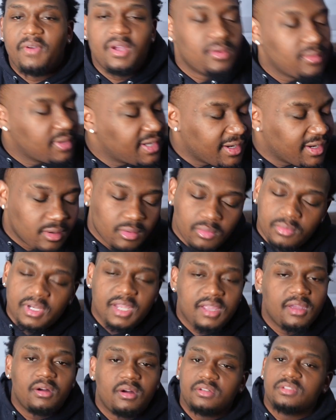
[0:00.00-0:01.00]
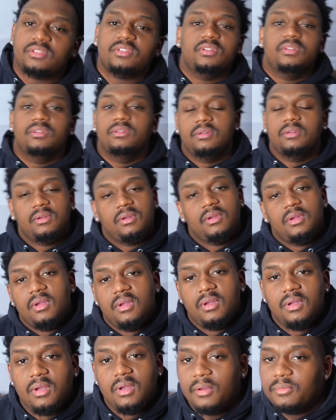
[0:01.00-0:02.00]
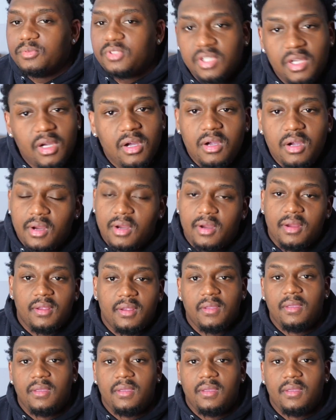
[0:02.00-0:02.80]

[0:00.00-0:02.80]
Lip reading: I don't care who they are to you. I'm sorry.